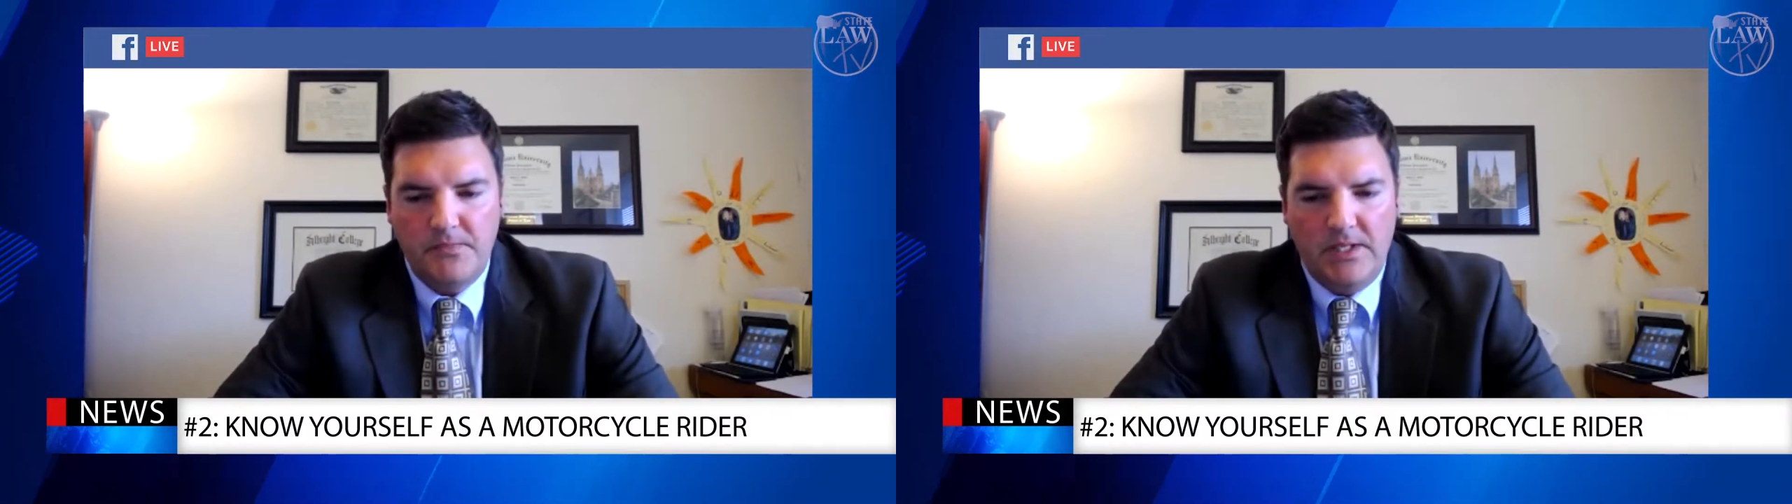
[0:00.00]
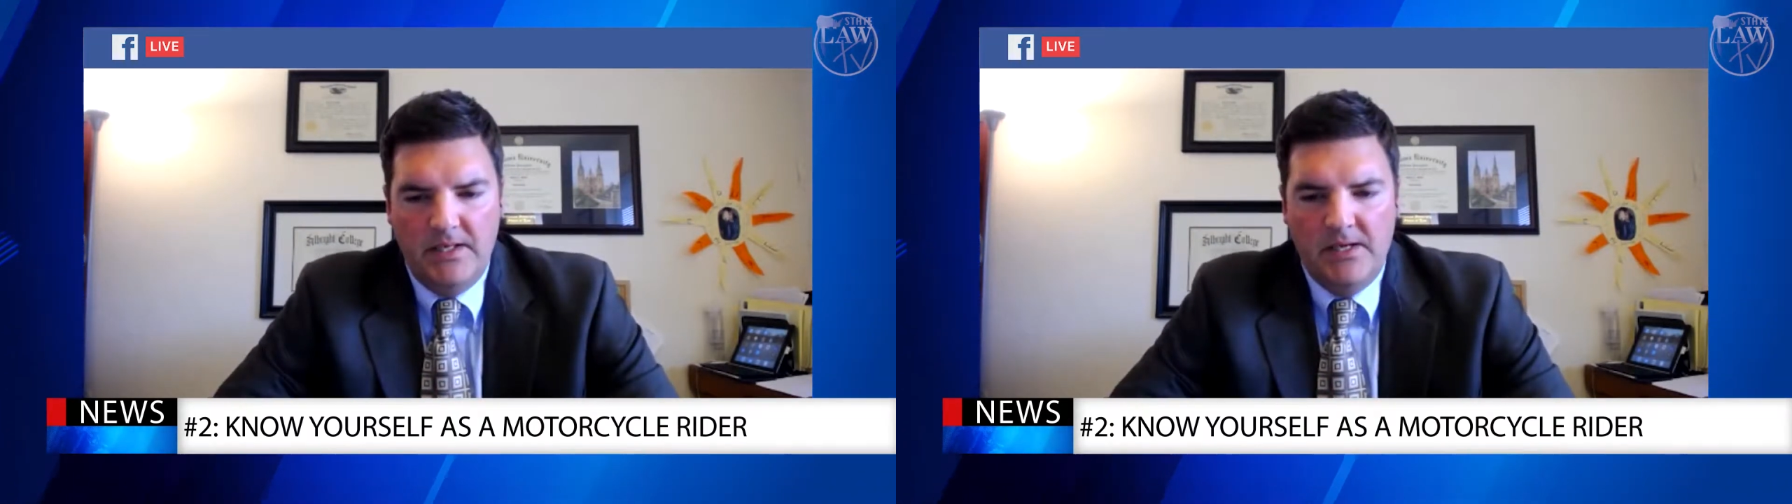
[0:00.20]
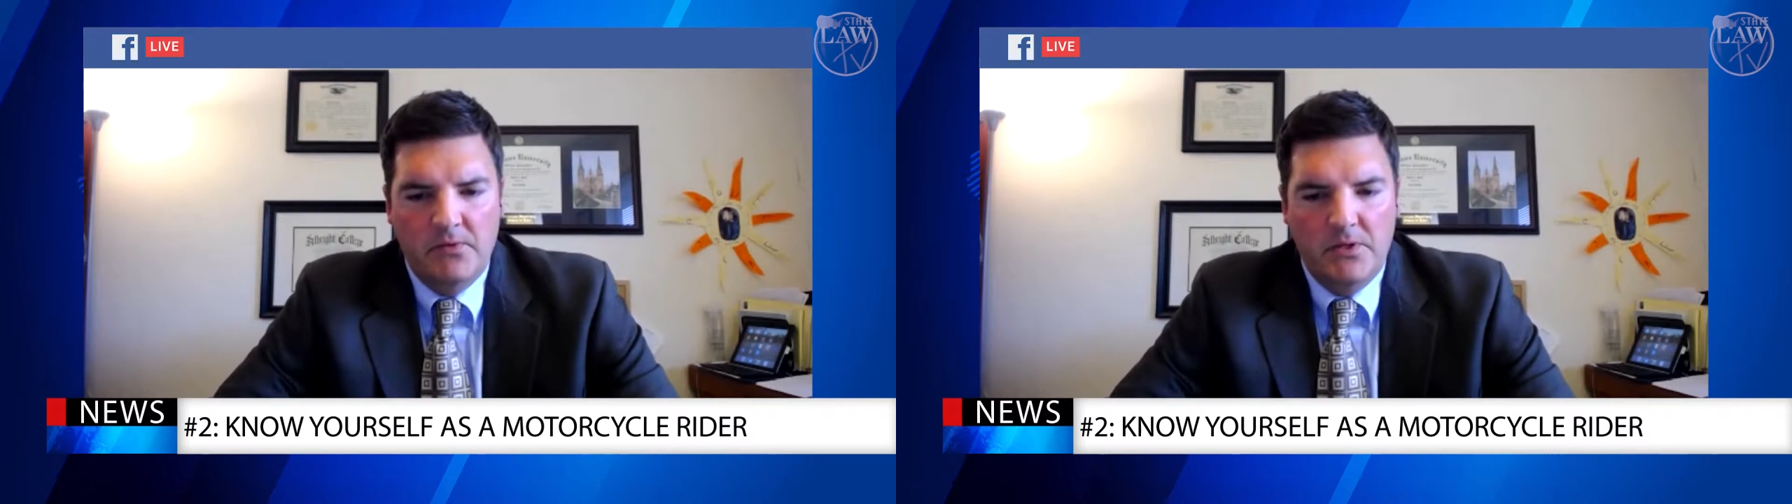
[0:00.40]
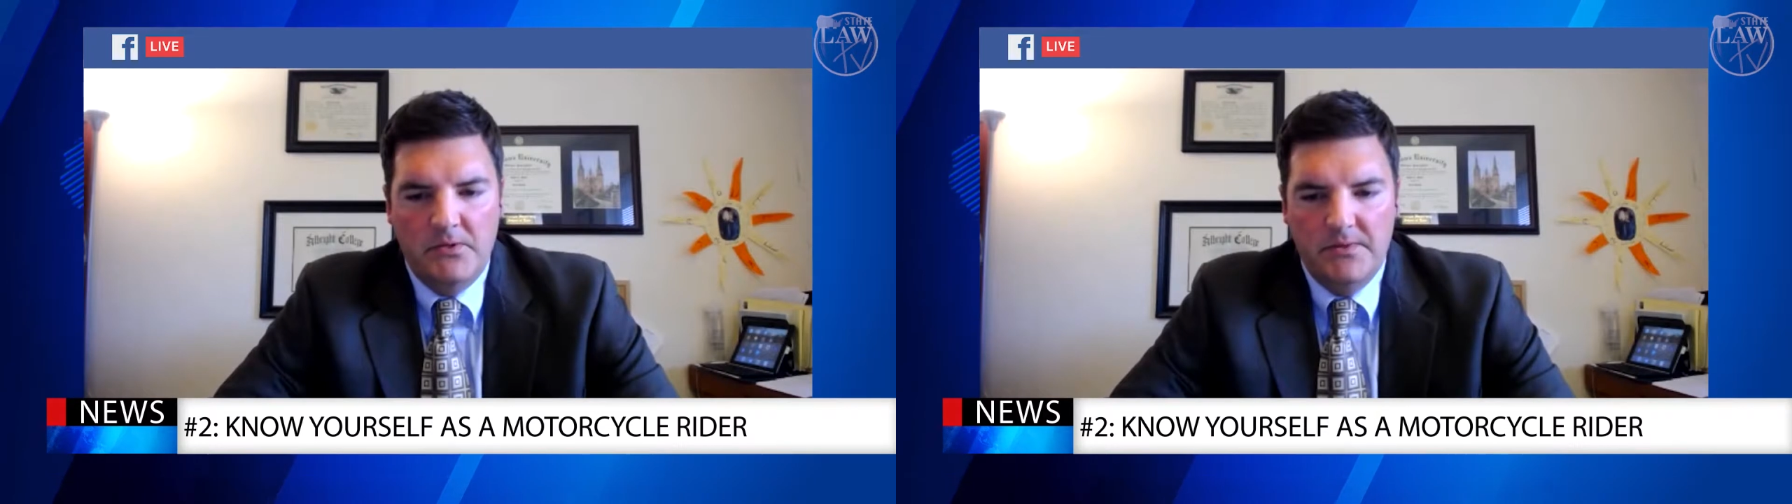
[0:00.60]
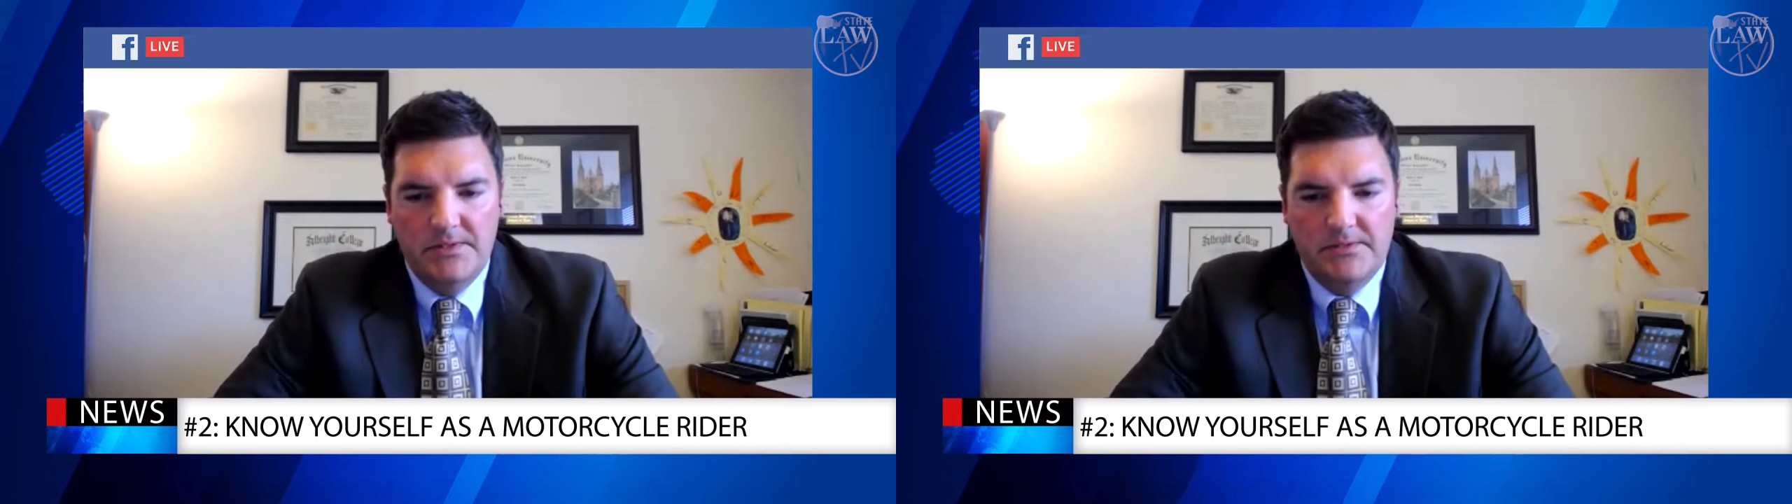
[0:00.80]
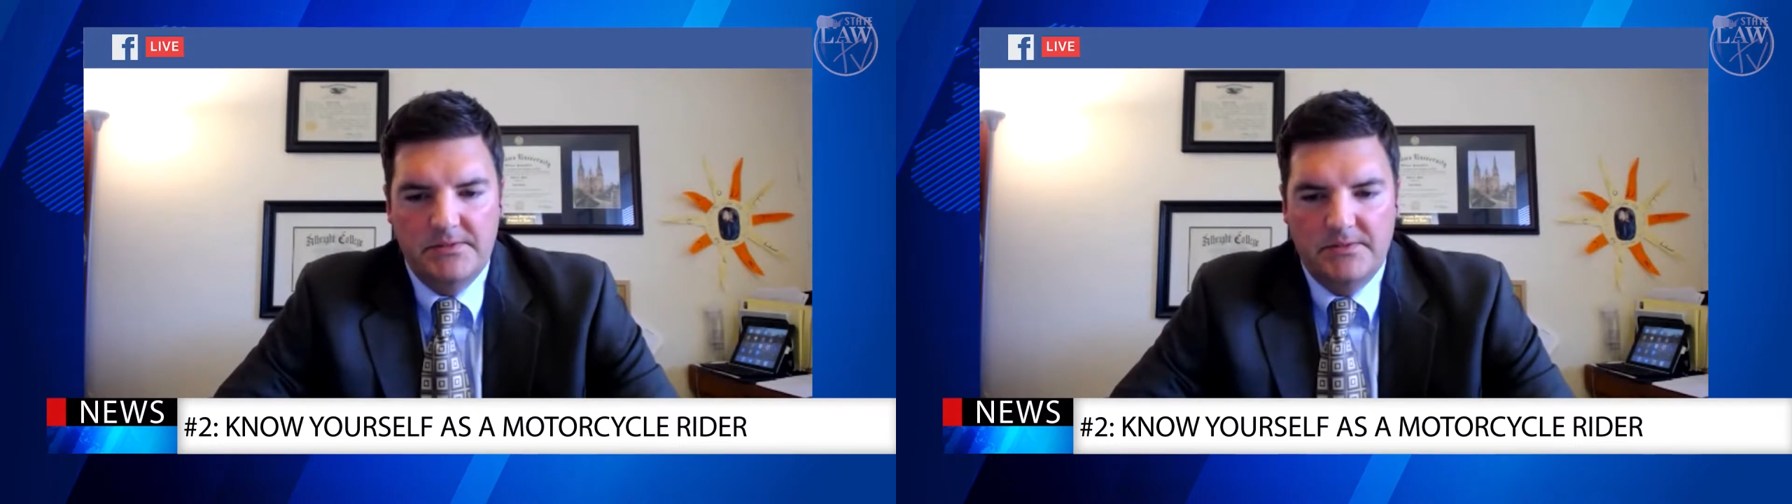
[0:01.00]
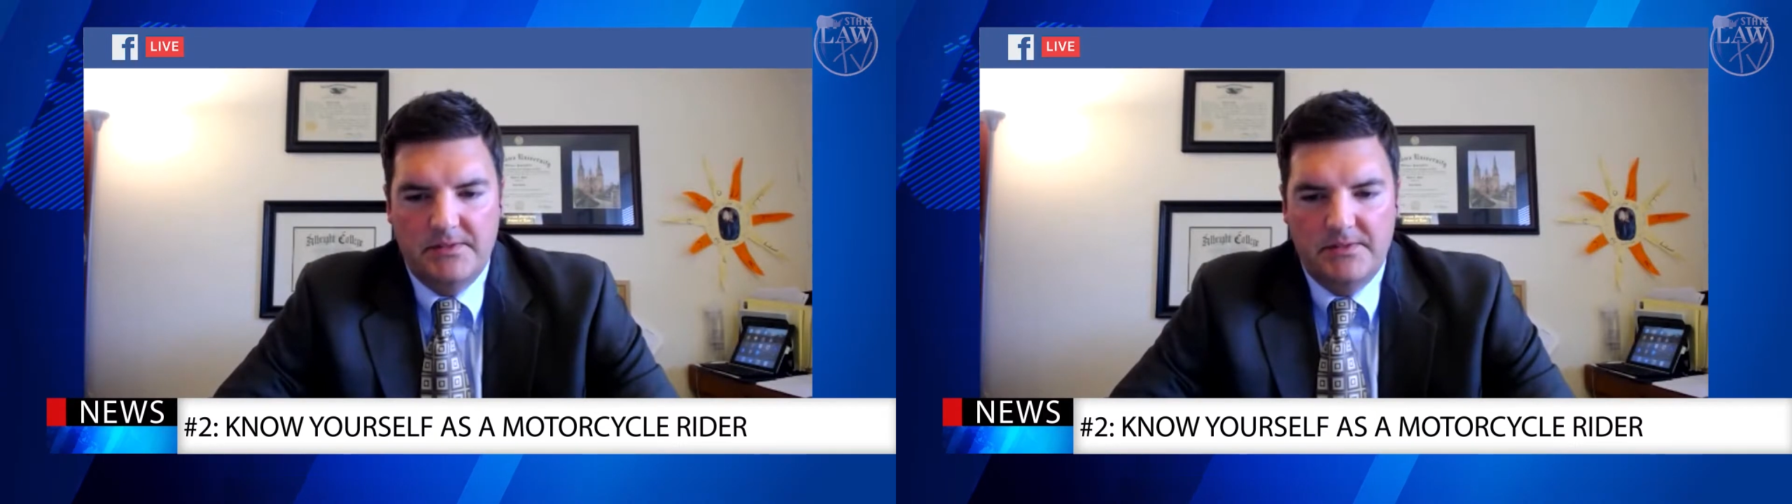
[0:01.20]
and I will always